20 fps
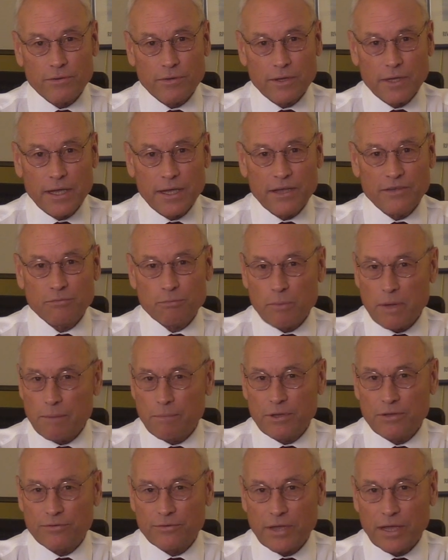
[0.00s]
the case may
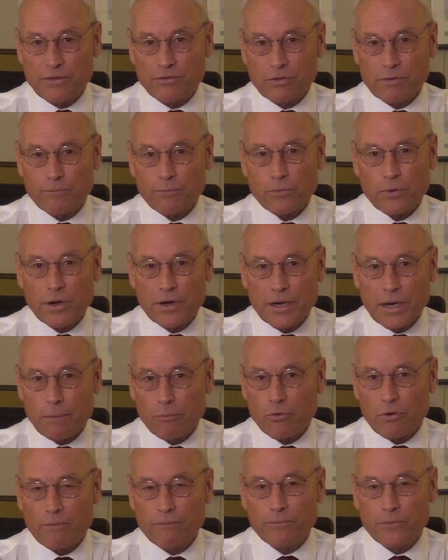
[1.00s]
be scheduled for a
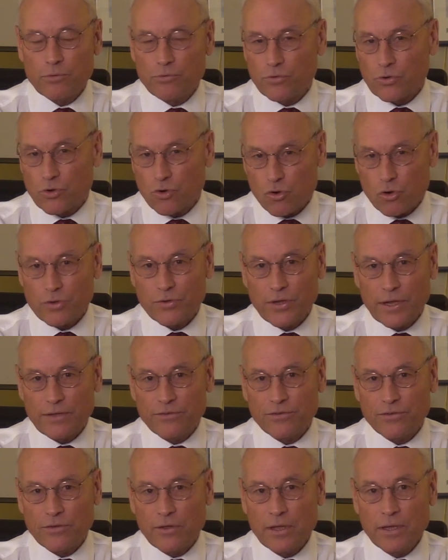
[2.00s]
number of future court
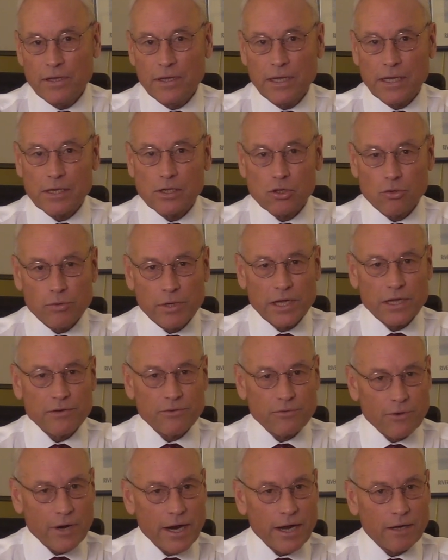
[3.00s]
dates, including a
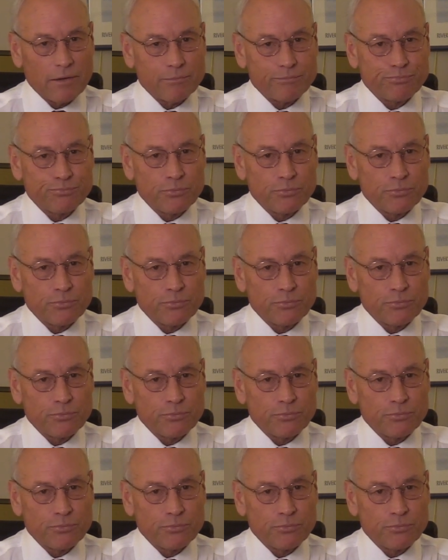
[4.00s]
trial.